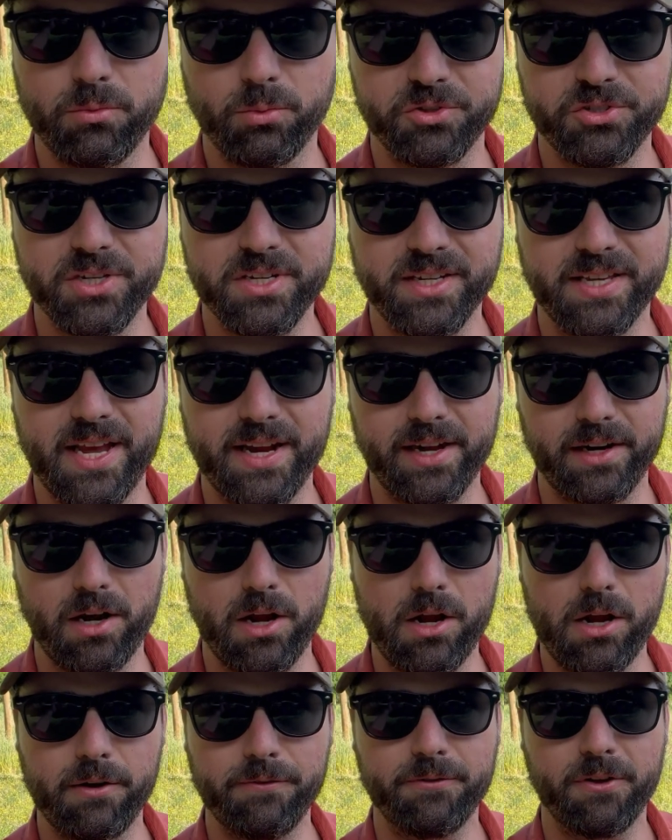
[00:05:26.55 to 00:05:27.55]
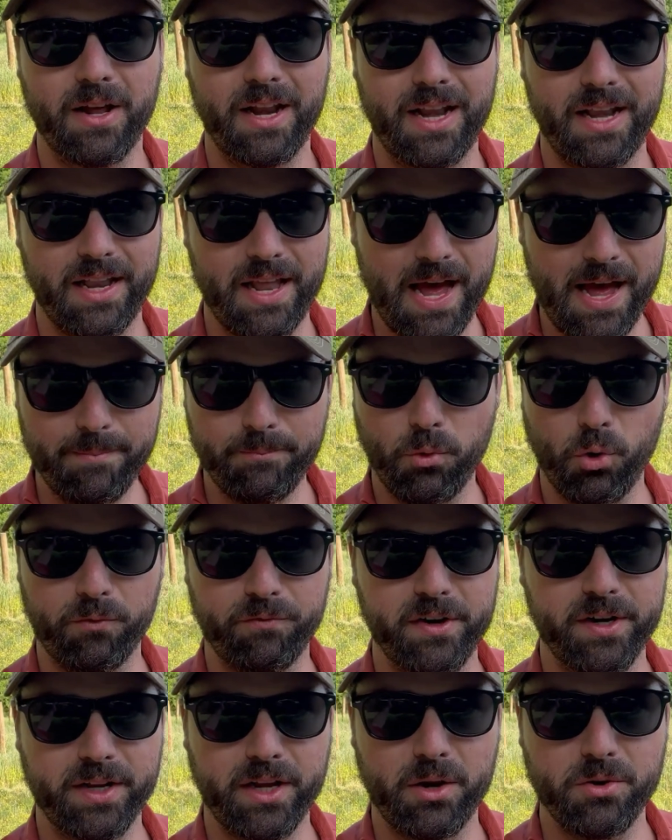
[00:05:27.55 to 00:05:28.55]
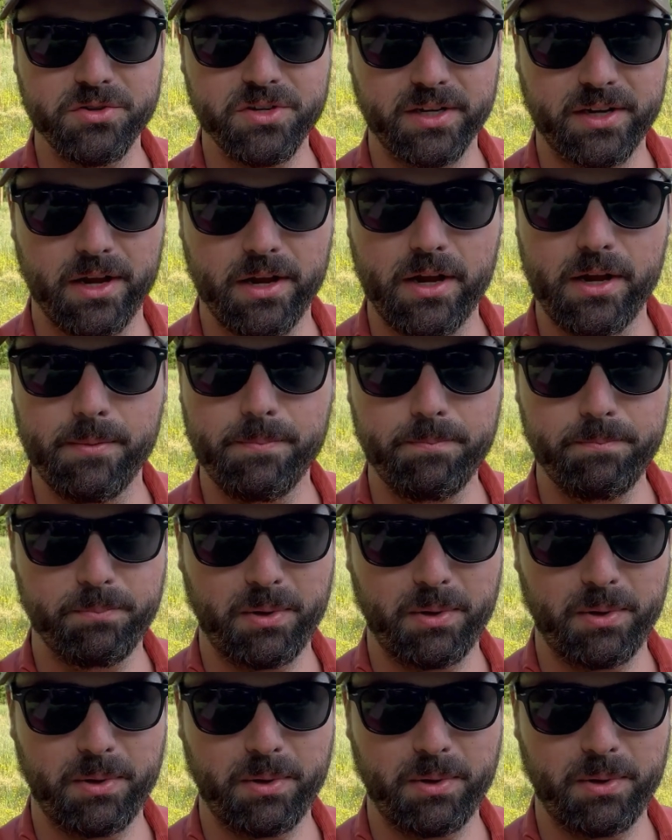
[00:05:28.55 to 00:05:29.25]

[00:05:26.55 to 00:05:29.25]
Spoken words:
We're just kicking off. A lot more videos to come.